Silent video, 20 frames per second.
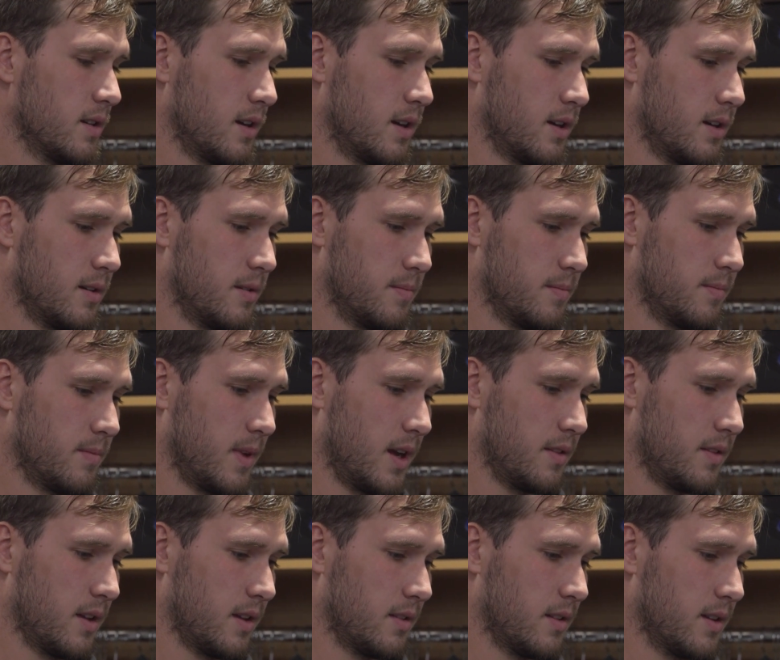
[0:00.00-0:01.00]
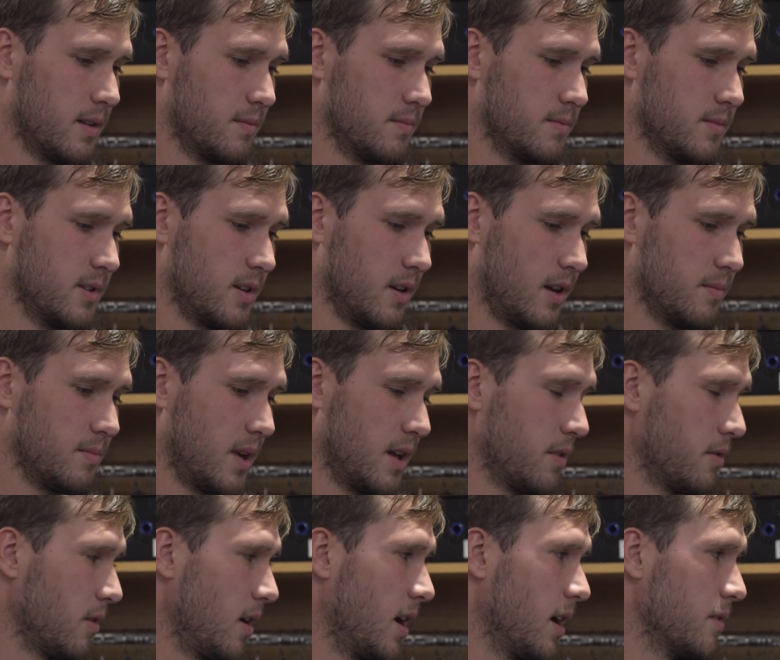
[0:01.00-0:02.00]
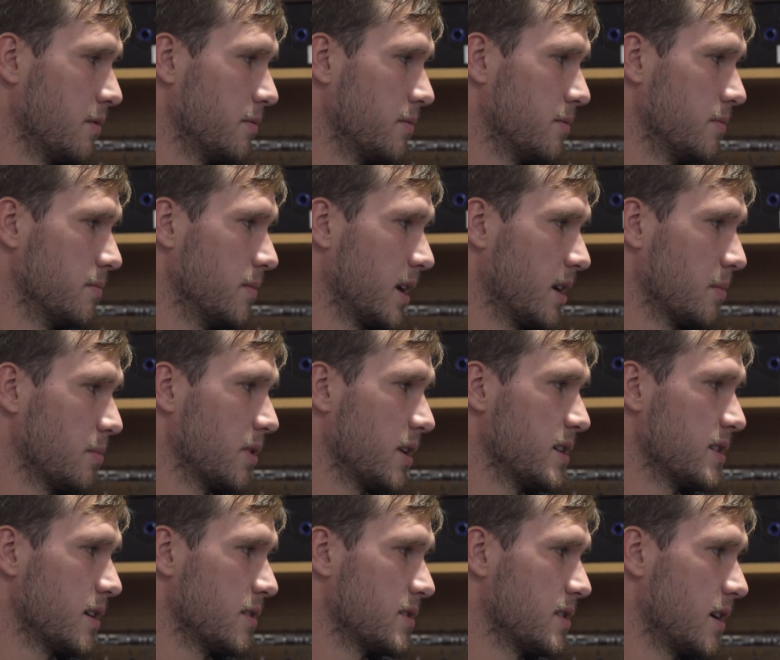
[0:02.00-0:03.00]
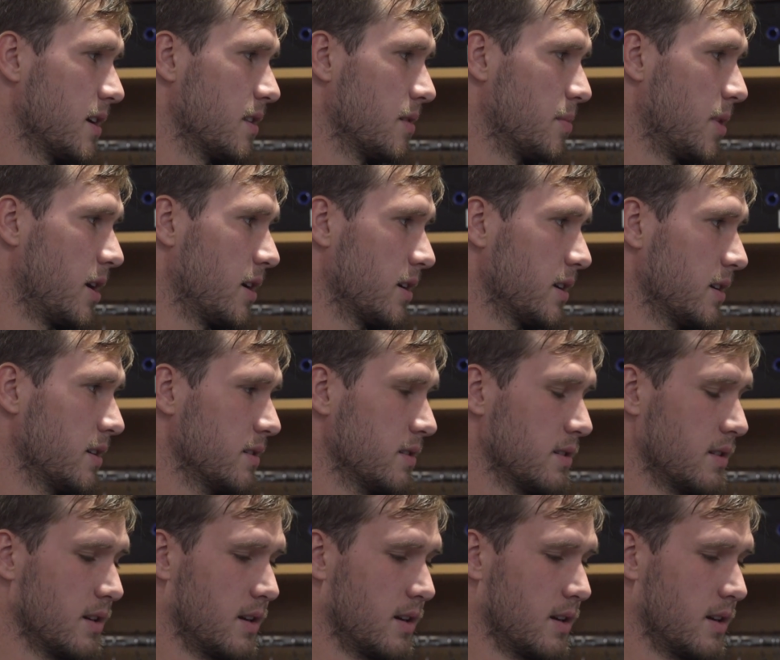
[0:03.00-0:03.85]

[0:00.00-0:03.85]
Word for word: Um, I think that you know I, I, thrive making plays outside of the pocket.